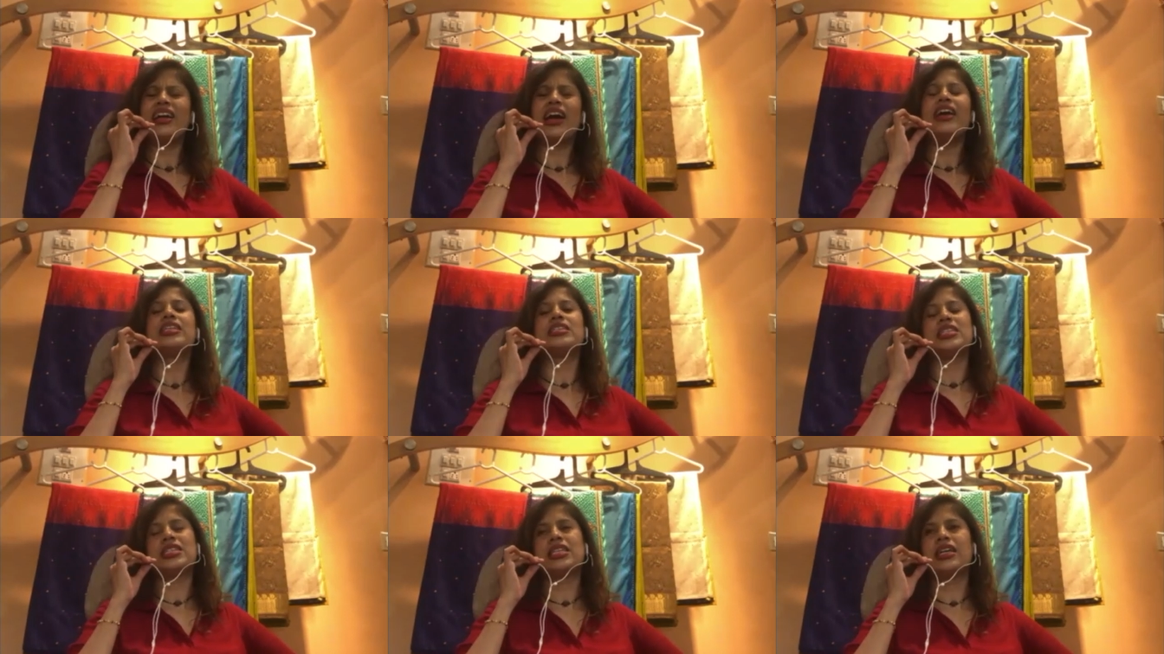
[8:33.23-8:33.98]
It's
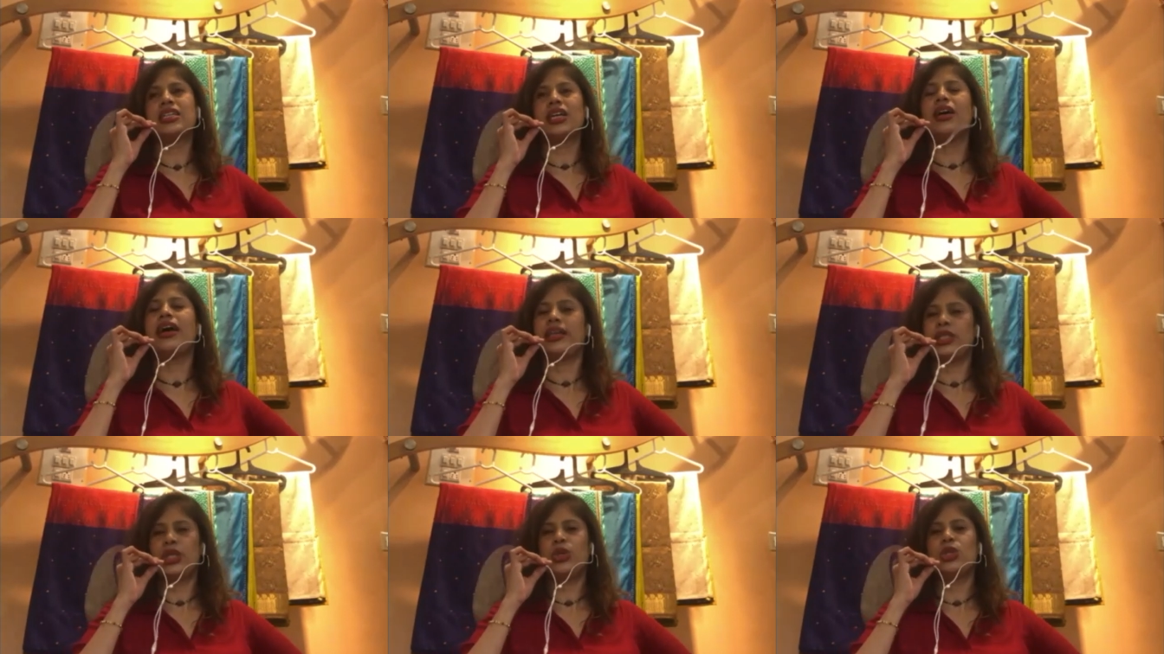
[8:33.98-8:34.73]
just that
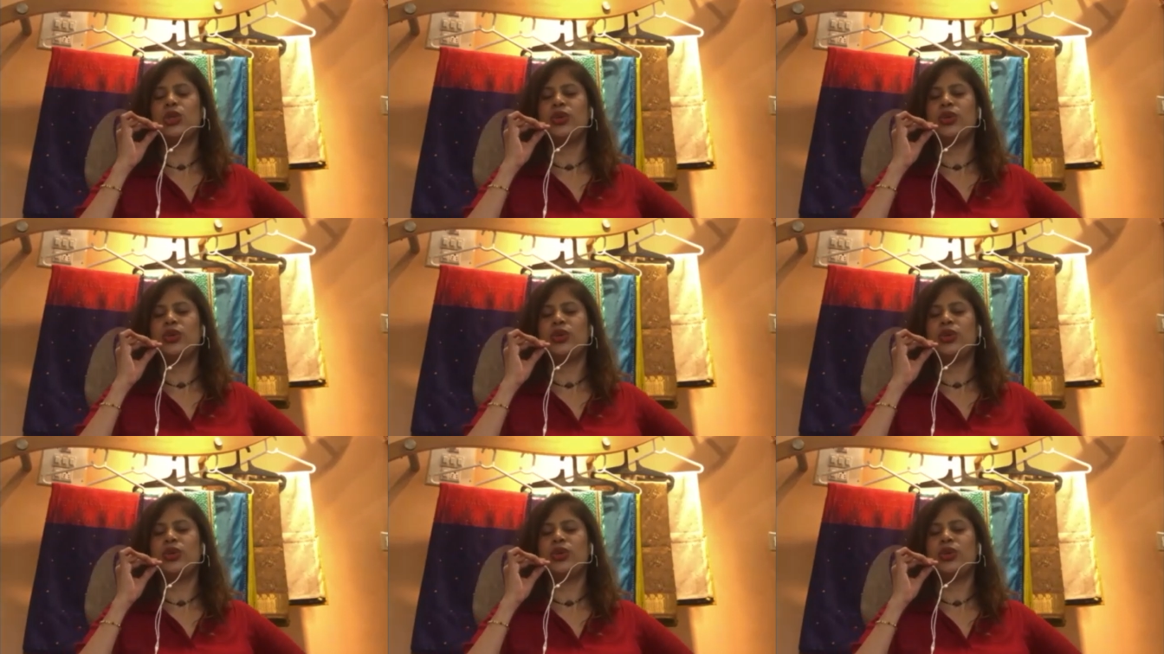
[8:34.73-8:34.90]
excuse you